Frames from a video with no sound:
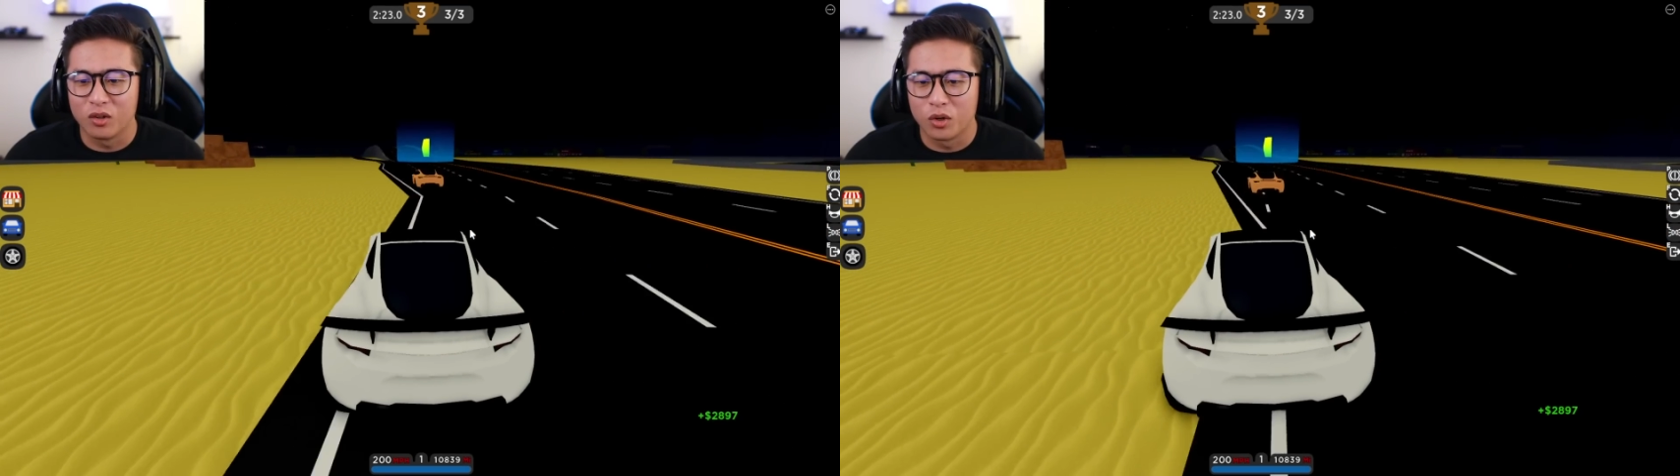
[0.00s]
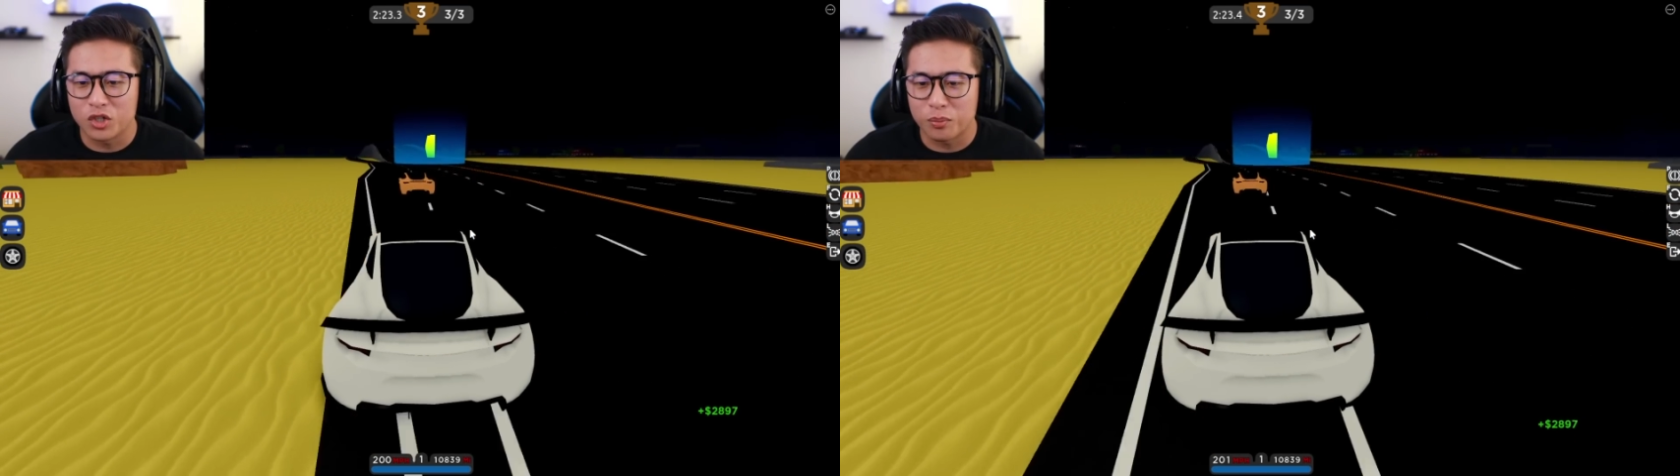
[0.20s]

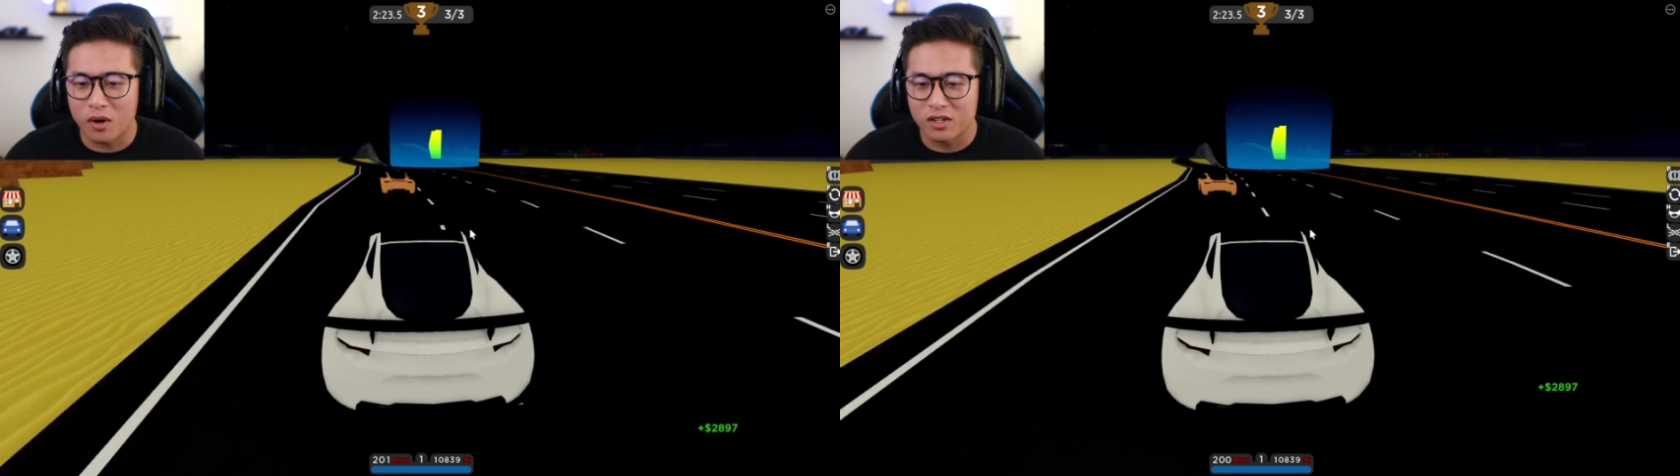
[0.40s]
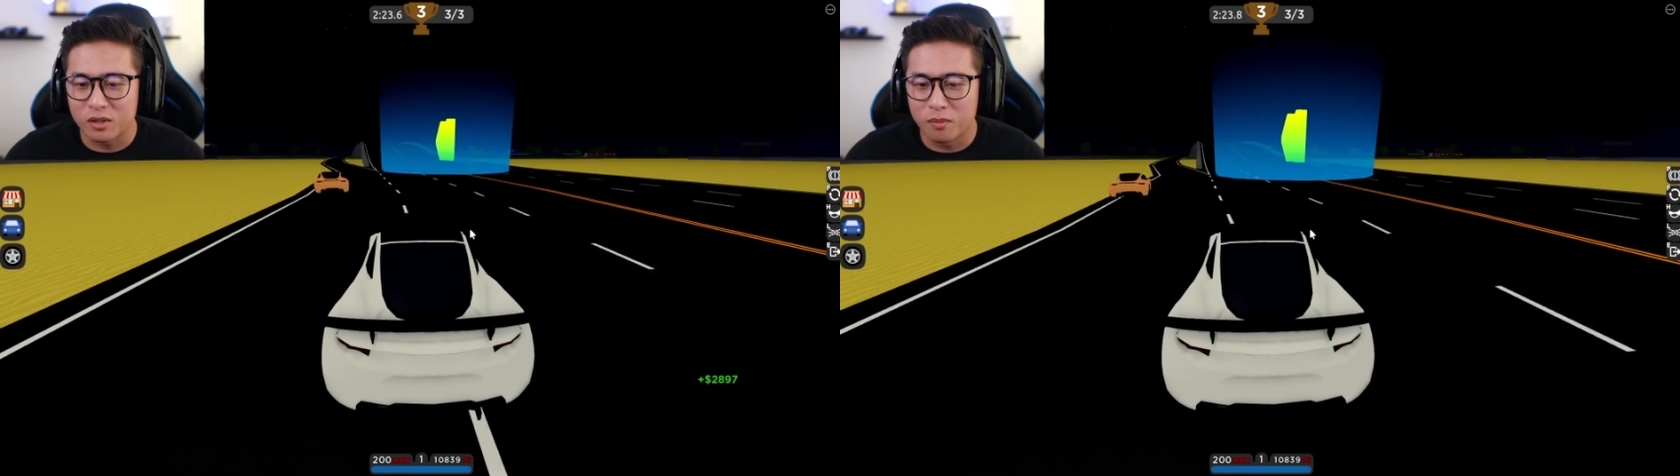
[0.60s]
to wish
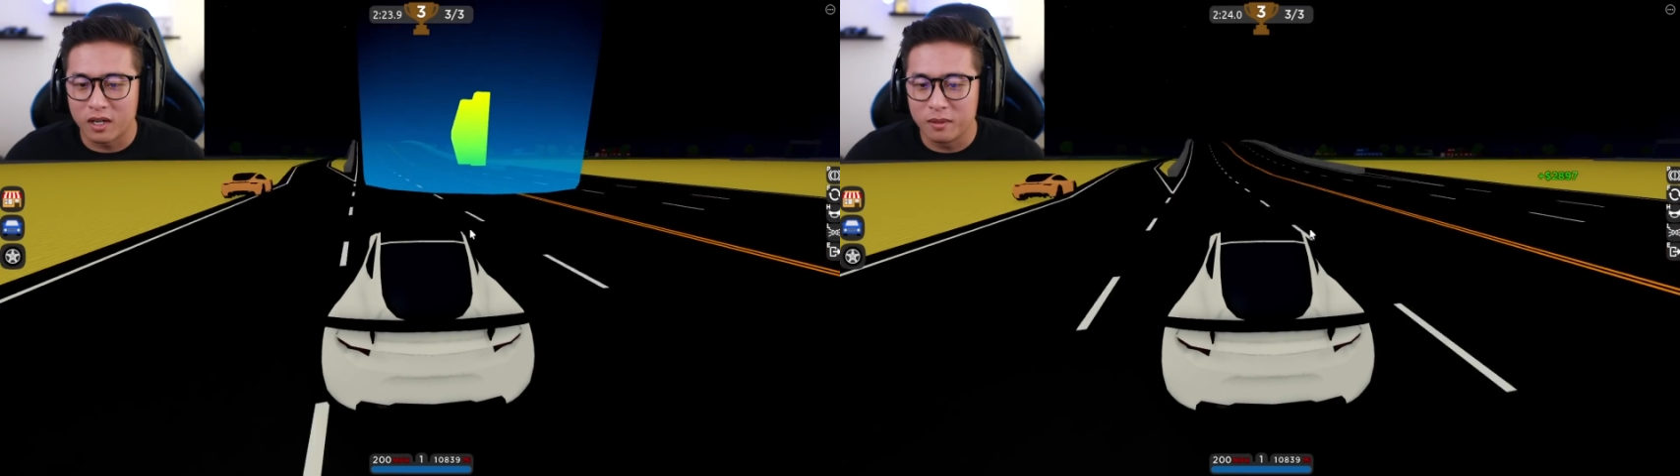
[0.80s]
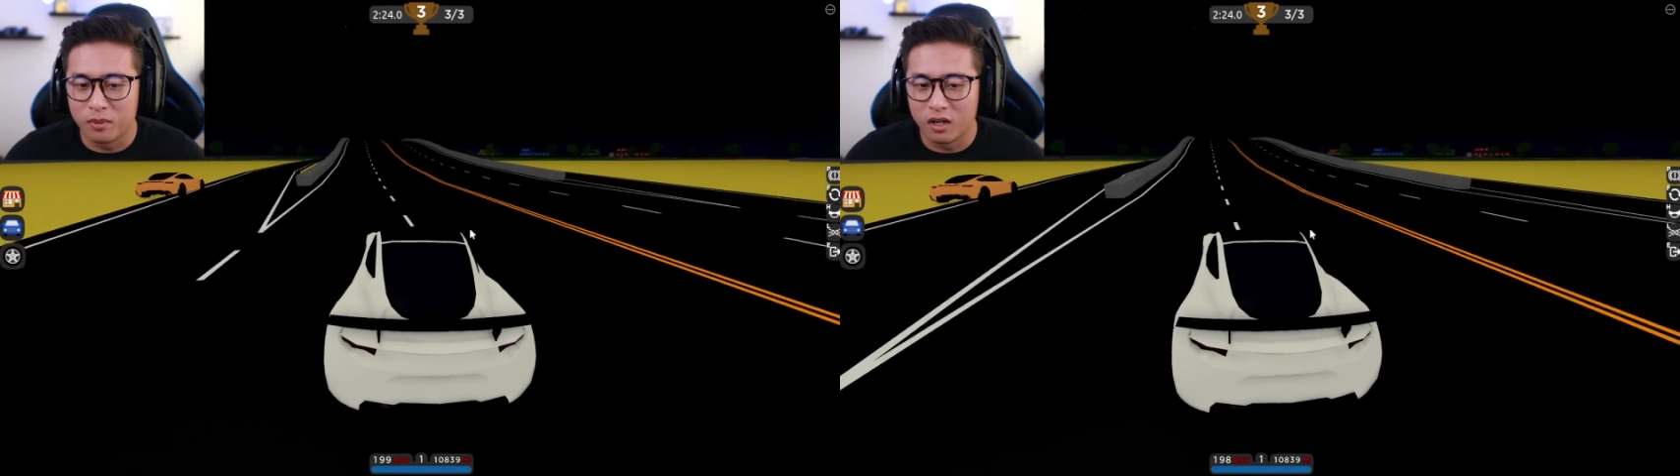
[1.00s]
upon
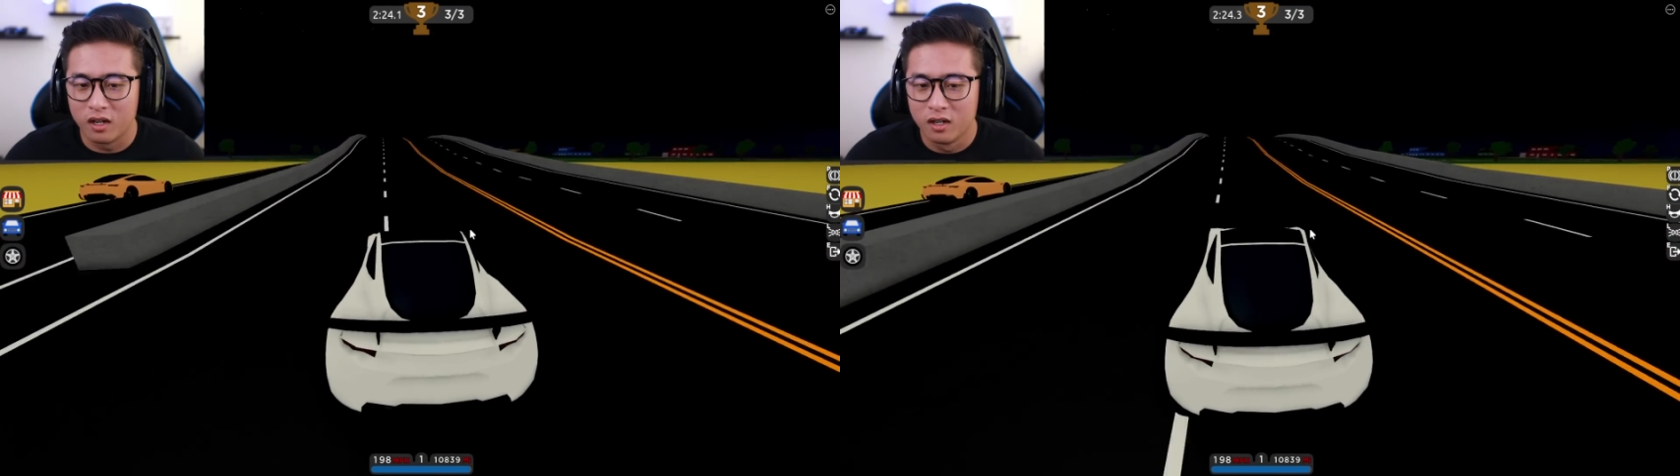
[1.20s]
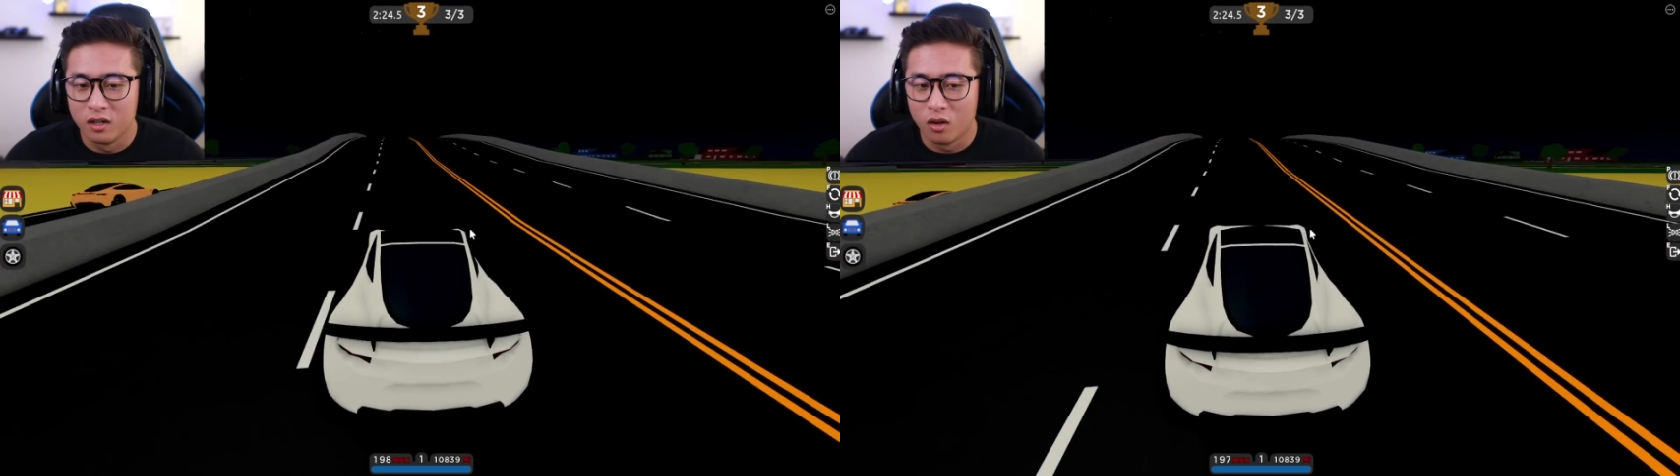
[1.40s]
somebody, but...